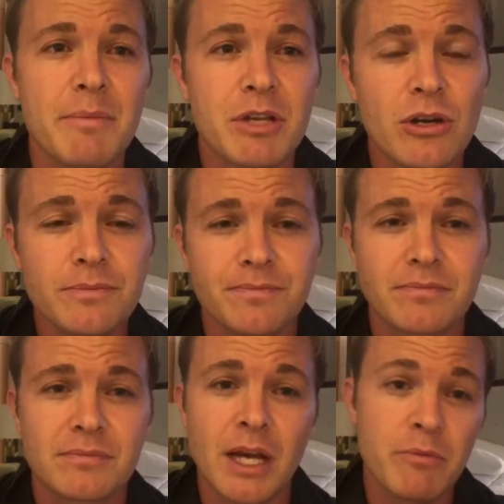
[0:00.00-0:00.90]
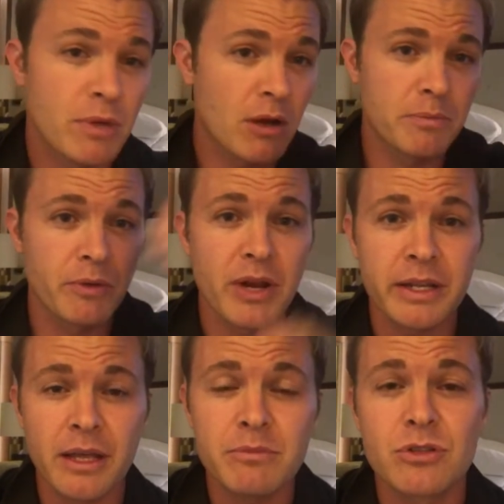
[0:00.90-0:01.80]
me know. I'll be reading
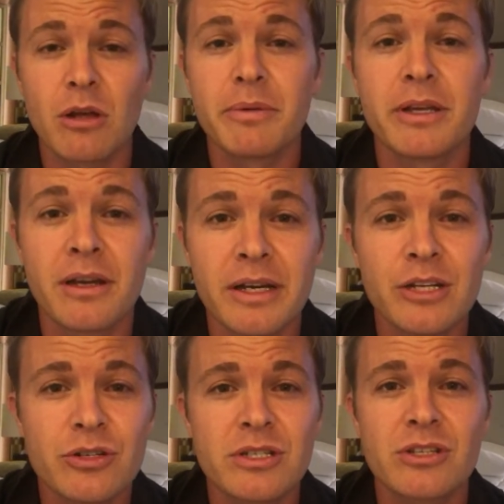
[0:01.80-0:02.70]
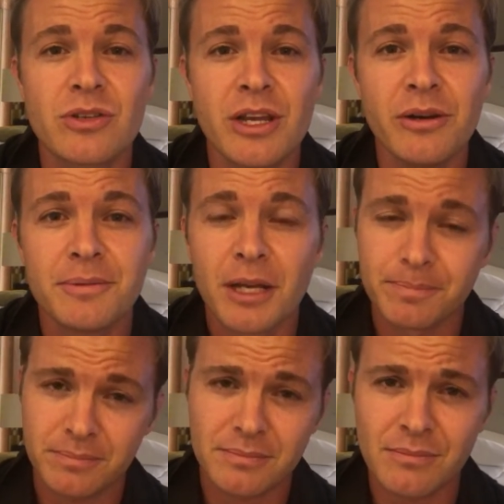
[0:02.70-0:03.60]
them, so I'll be interested to hear
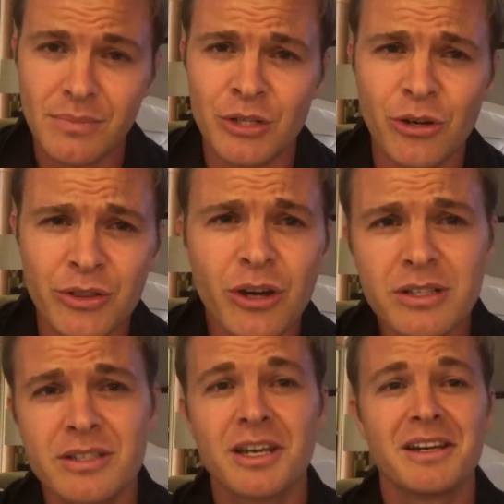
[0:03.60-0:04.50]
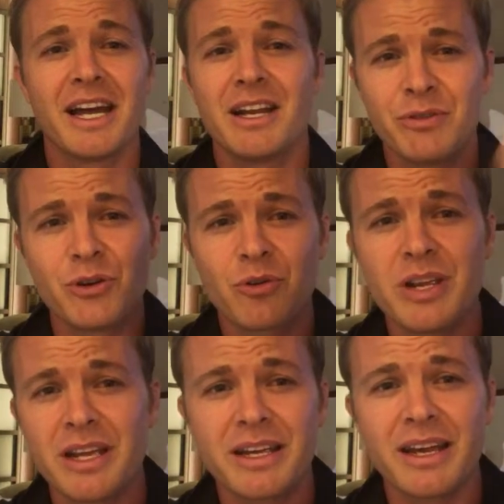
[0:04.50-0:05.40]
your thoughts. And if you
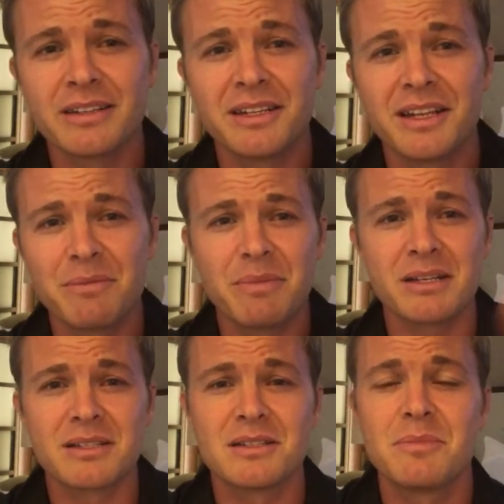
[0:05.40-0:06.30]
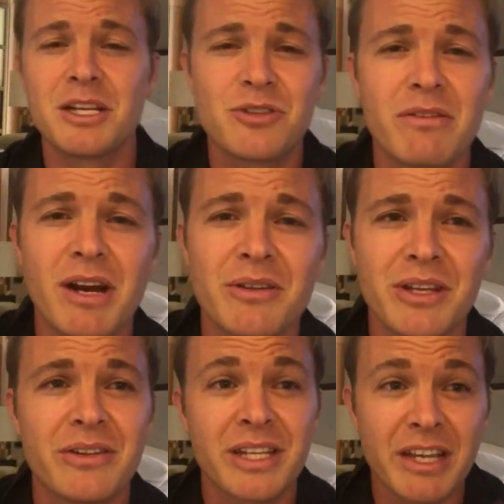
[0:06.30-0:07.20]
agree, again, that Max is the best driver out
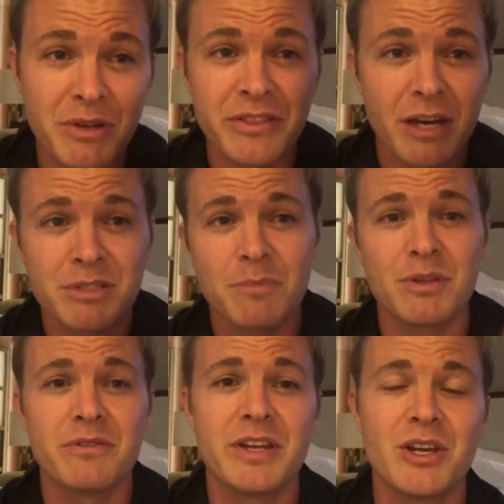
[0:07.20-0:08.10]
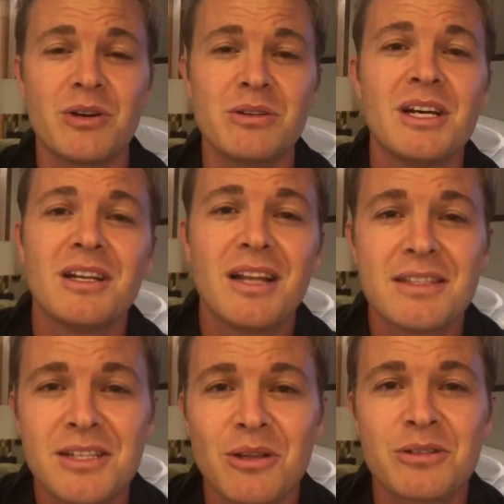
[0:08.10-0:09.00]
there, then give me a thumbs up on the video.
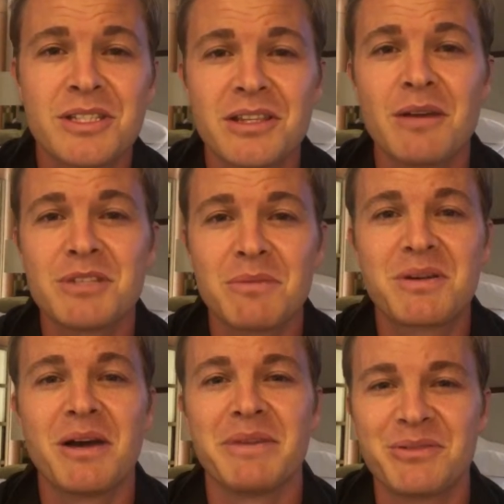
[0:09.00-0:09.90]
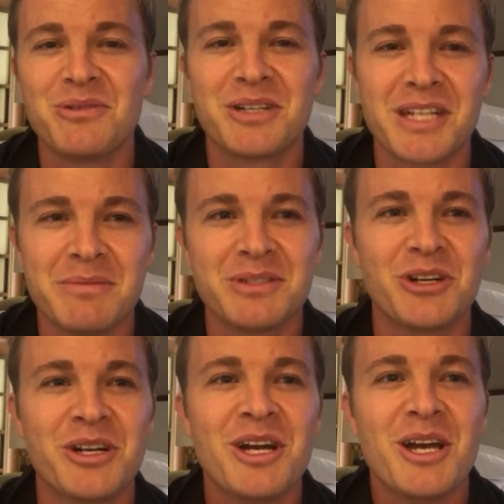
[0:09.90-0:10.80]
Let's see those thumbs up coming through, because
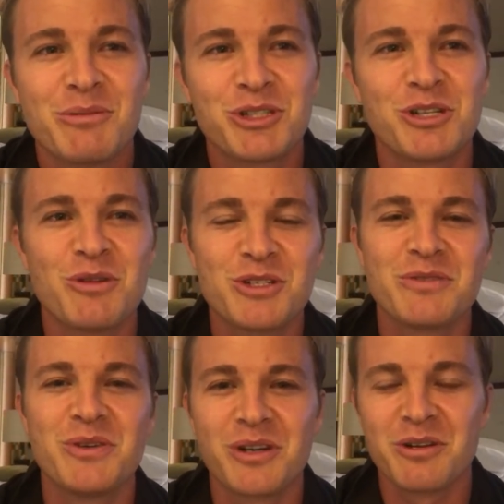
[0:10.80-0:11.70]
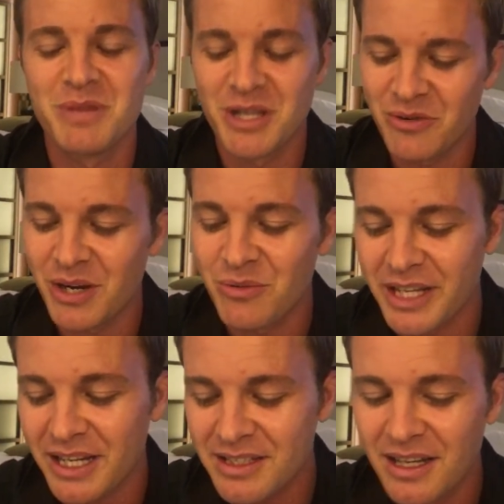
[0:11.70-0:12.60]
I'm sure most of you are going to be agreeing with
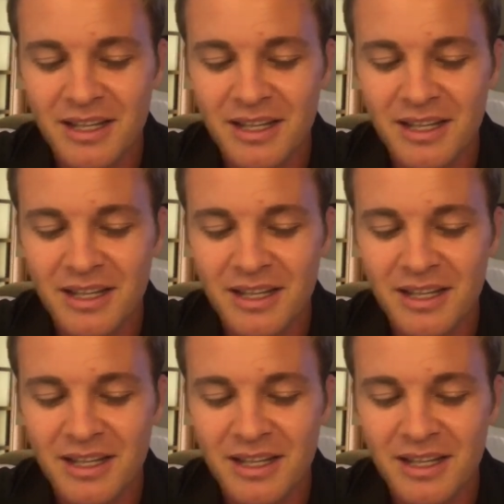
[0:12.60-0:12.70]
that.